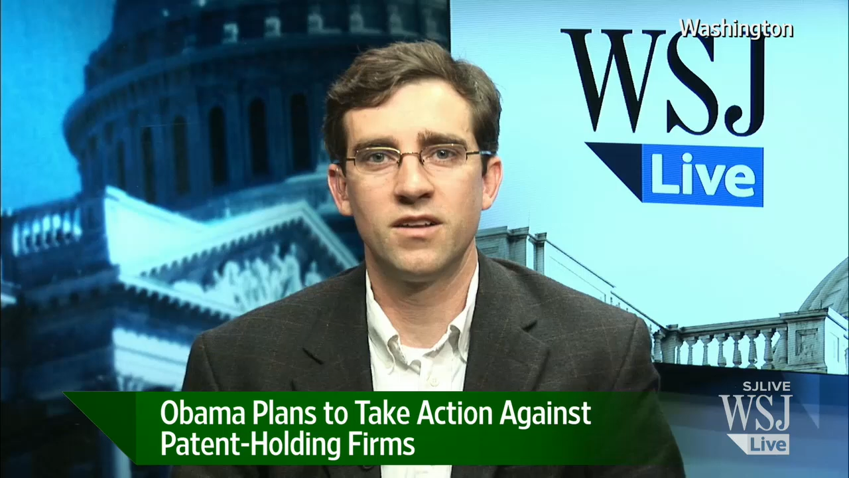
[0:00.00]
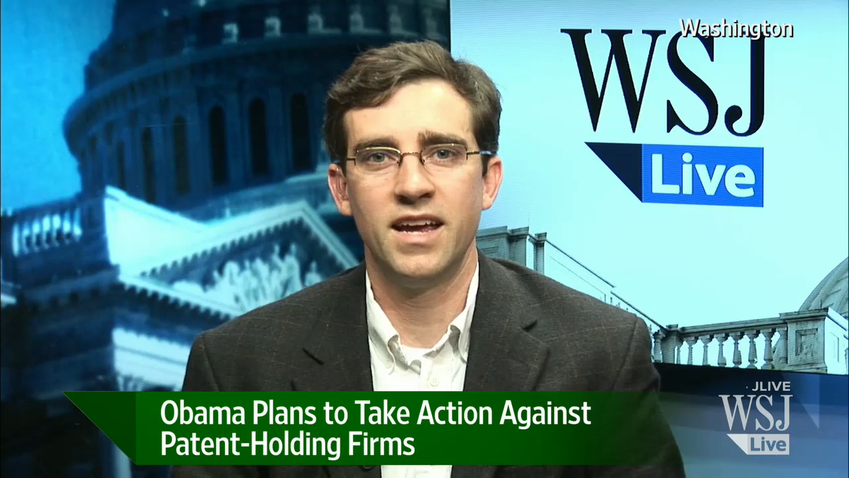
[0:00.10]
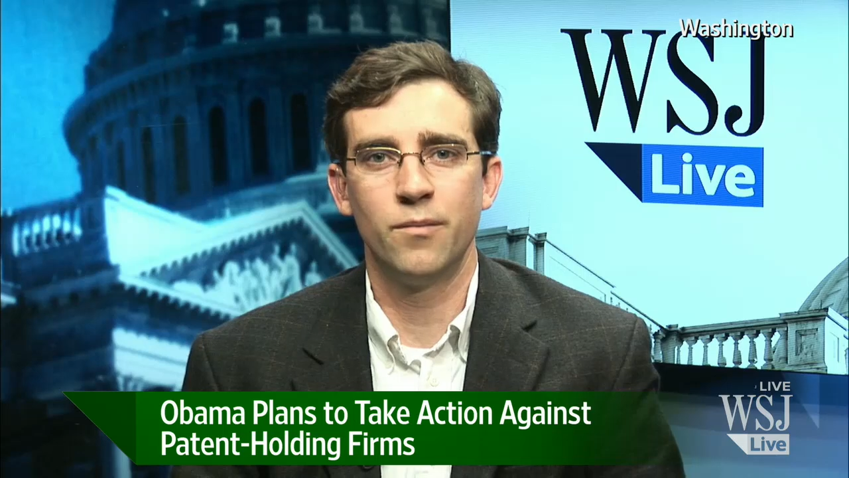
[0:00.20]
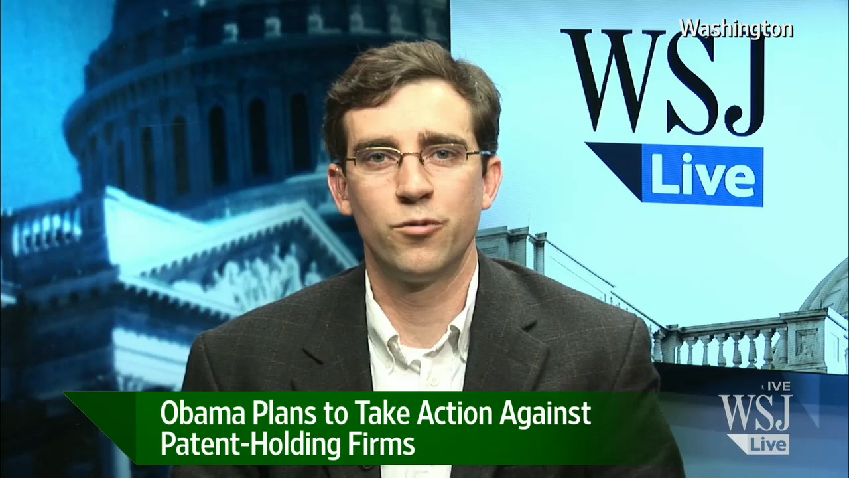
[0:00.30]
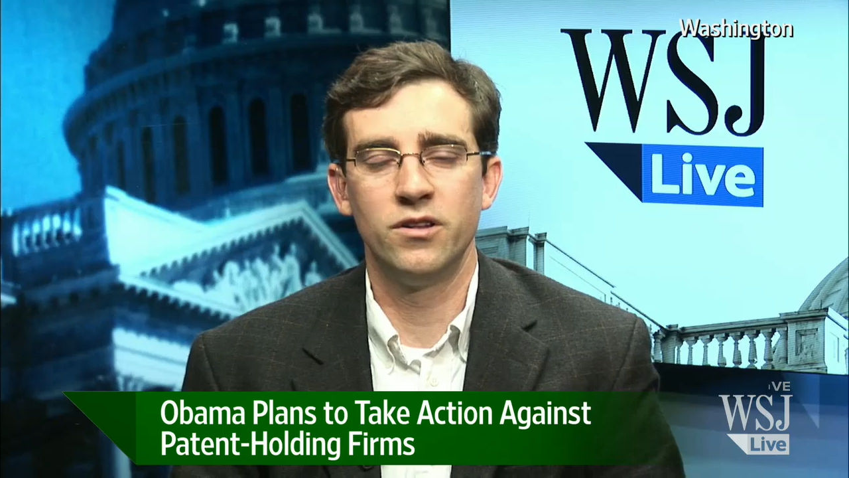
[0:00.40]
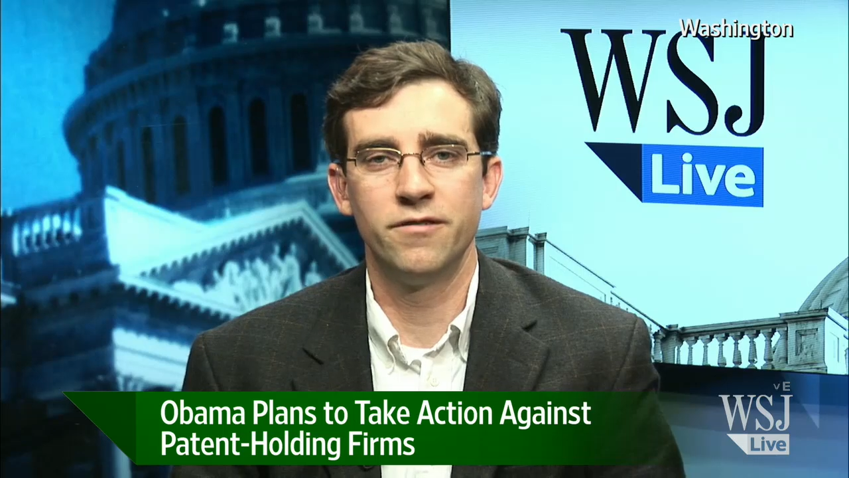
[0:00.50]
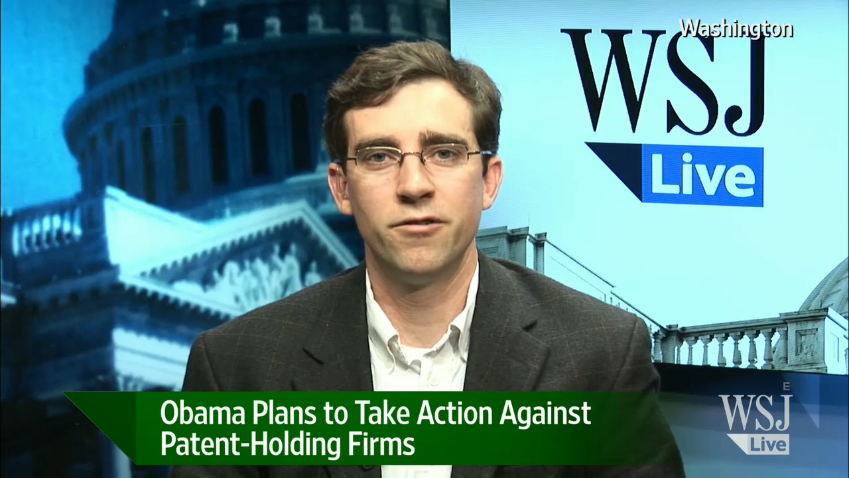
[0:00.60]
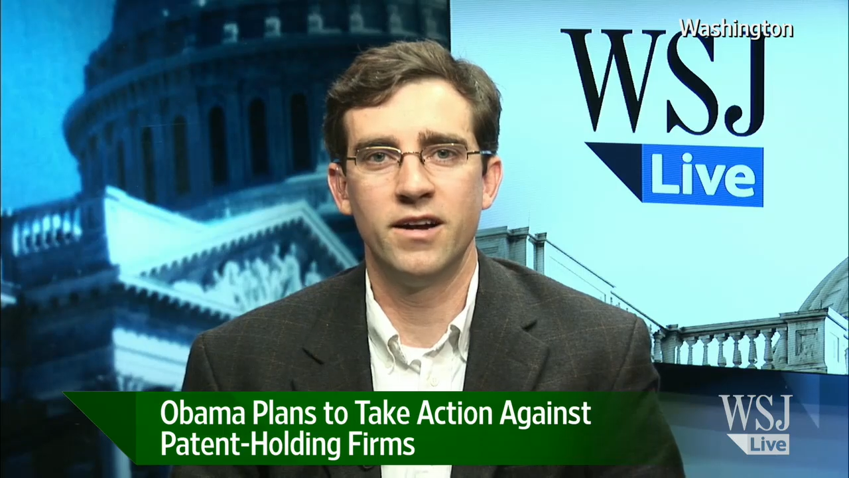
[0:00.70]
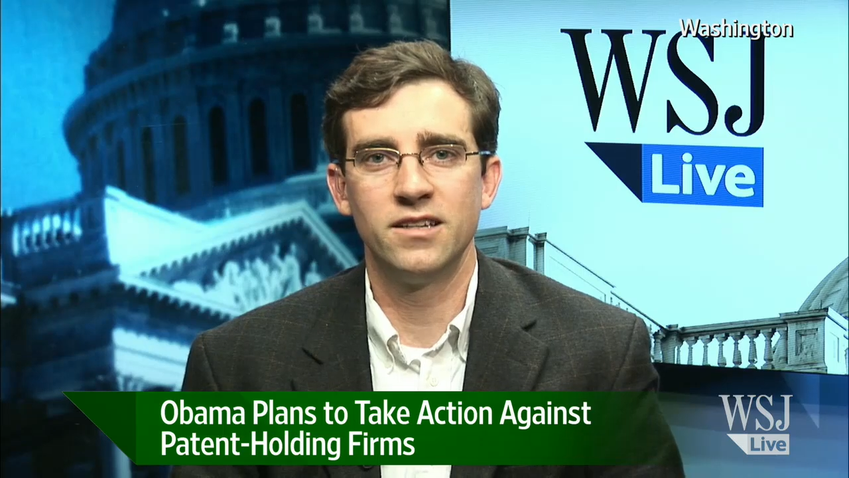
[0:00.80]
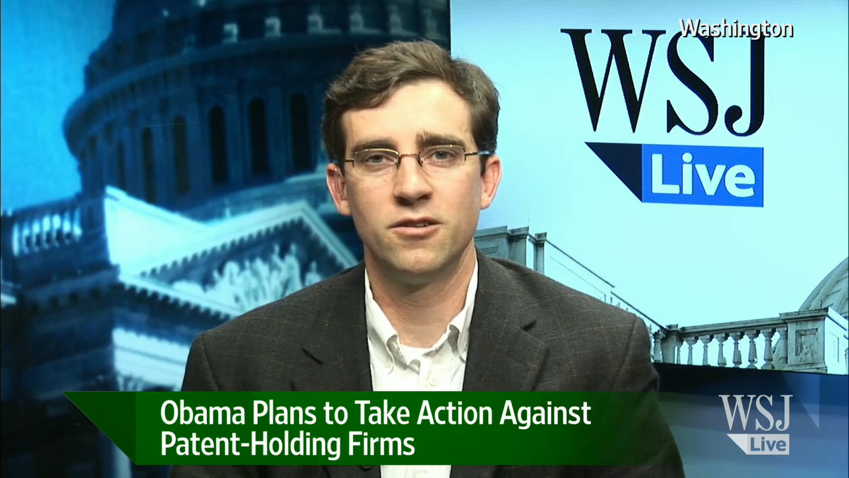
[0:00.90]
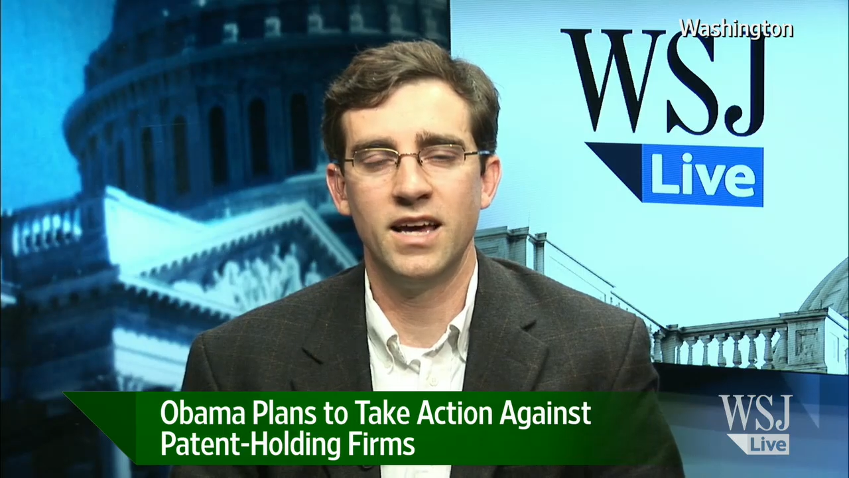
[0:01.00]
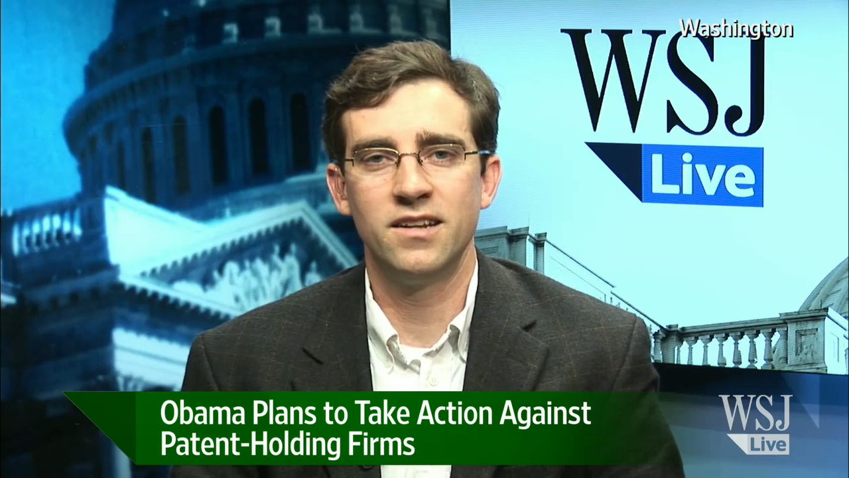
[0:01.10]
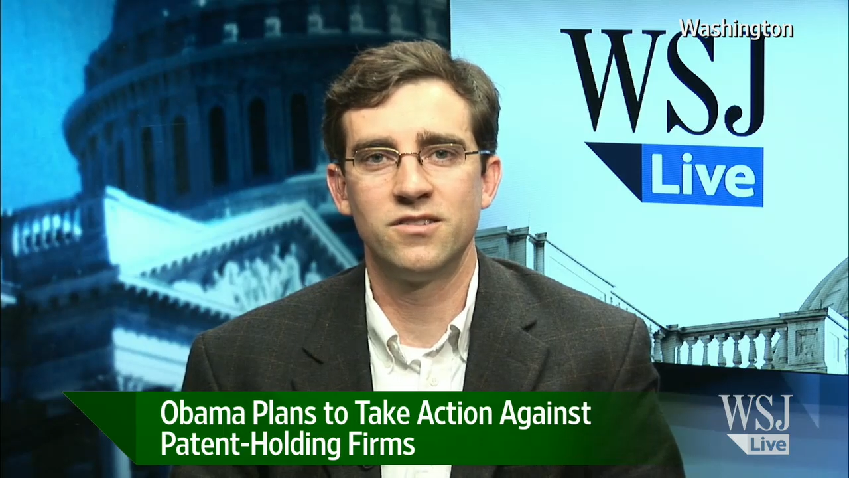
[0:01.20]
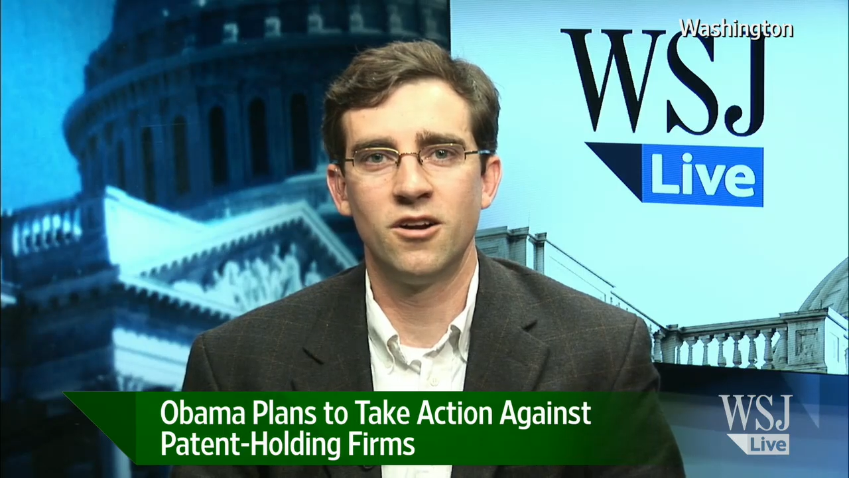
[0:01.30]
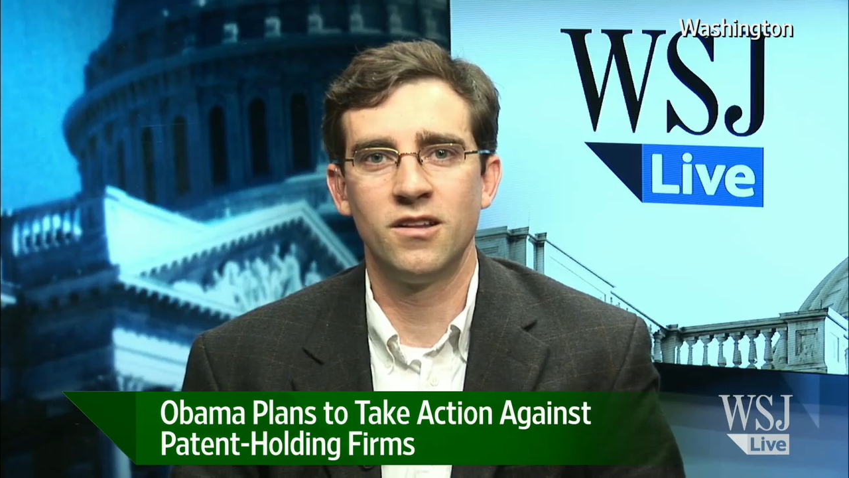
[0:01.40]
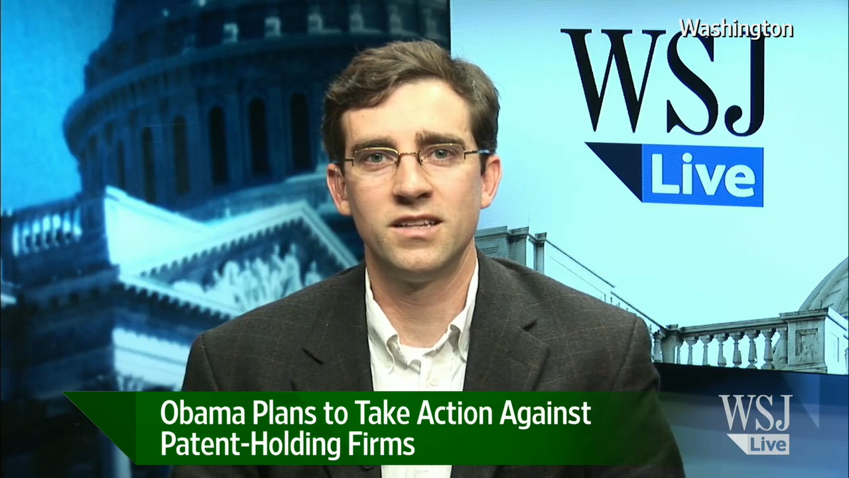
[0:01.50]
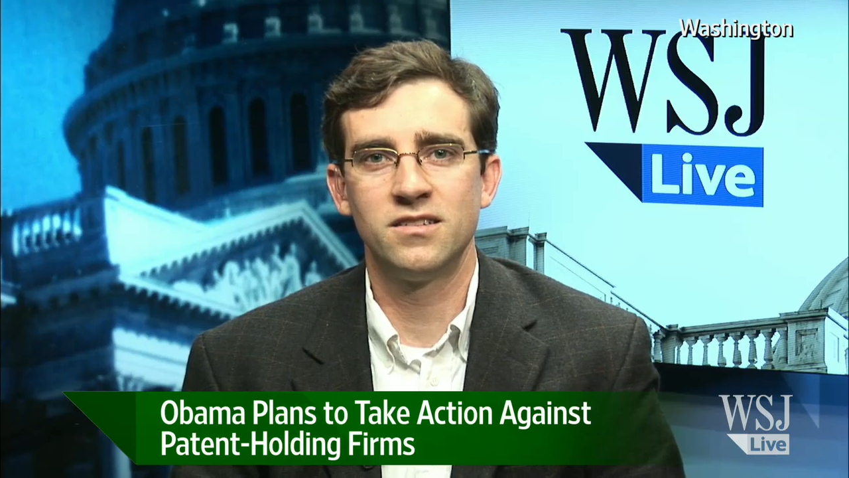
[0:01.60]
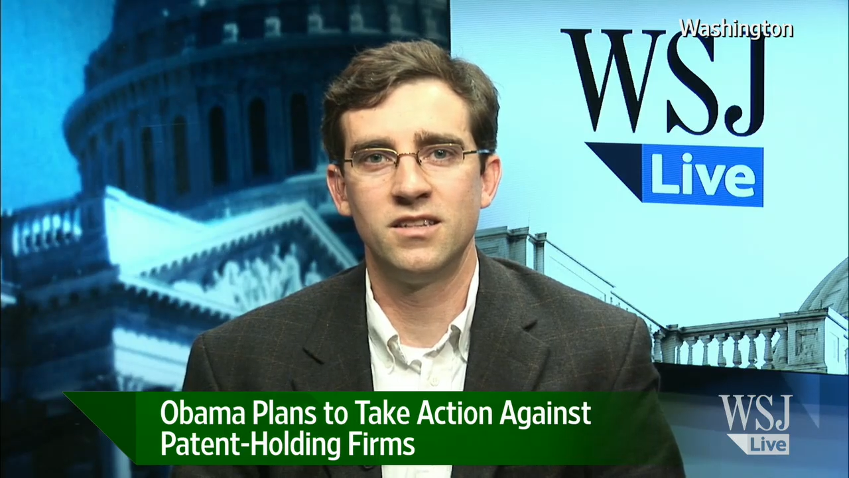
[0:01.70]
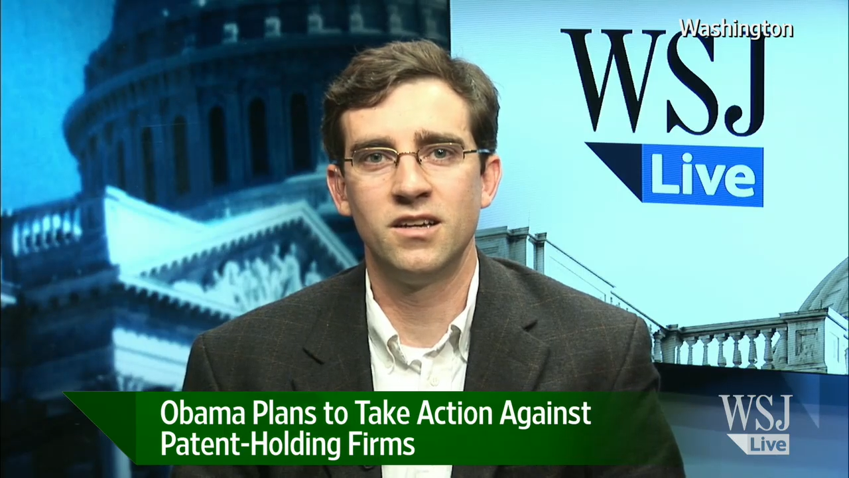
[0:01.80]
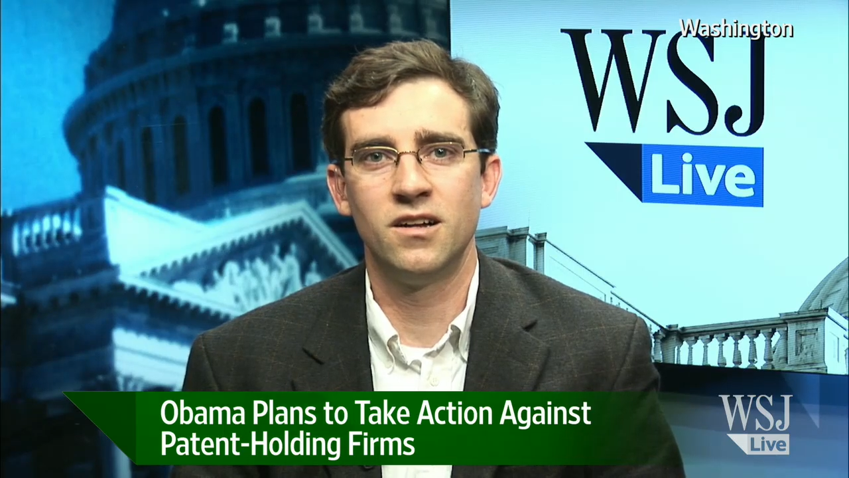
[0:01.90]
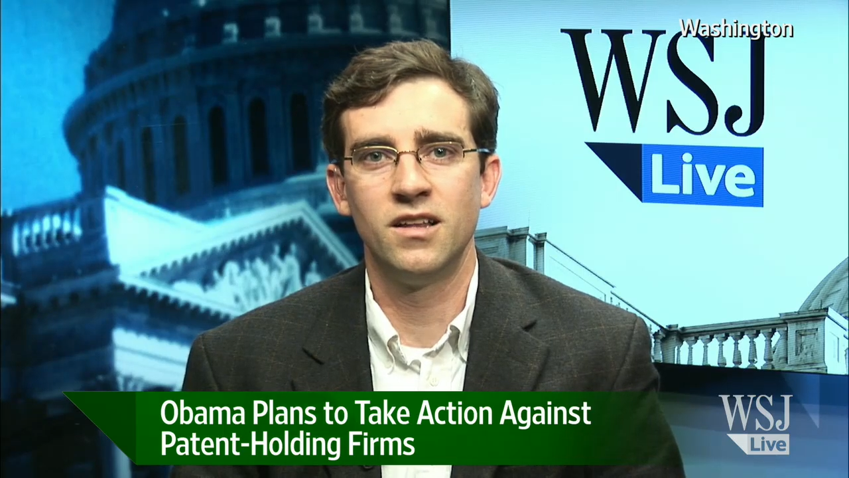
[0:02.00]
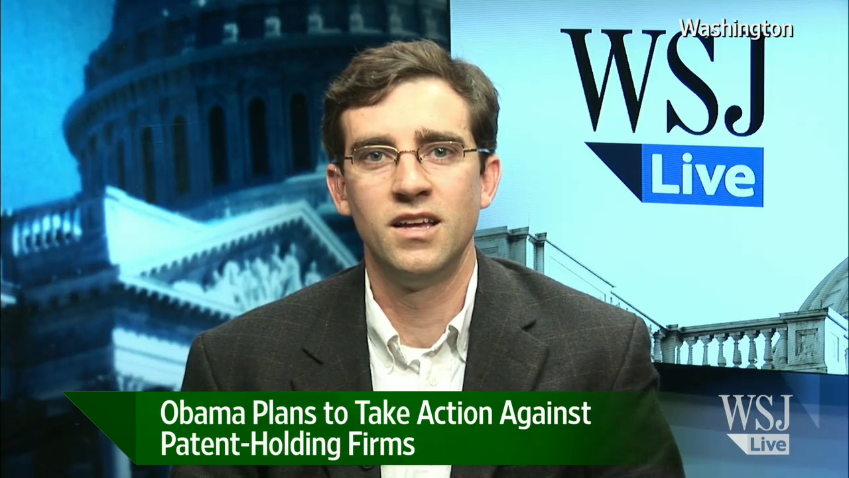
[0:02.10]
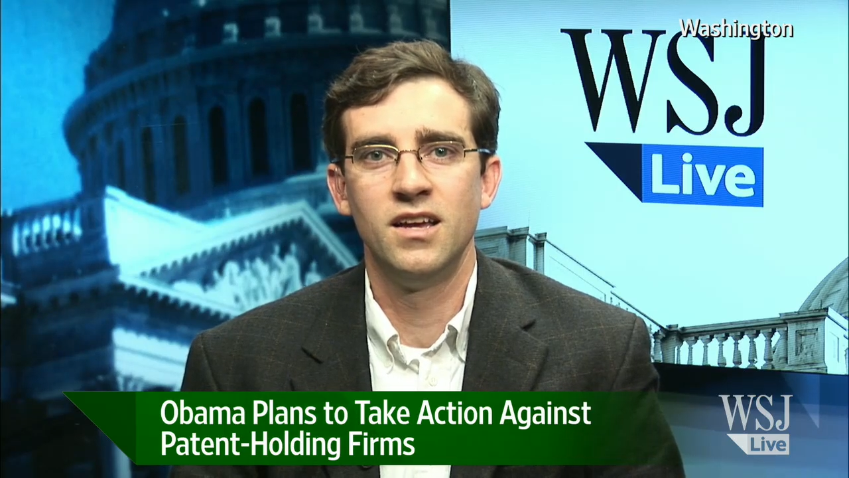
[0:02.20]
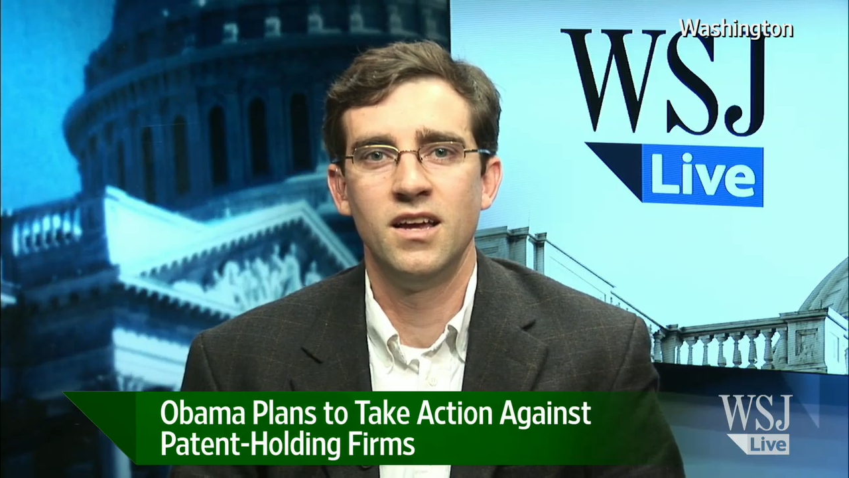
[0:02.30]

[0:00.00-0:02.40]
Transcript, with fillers: can proliferate. So that is certainly still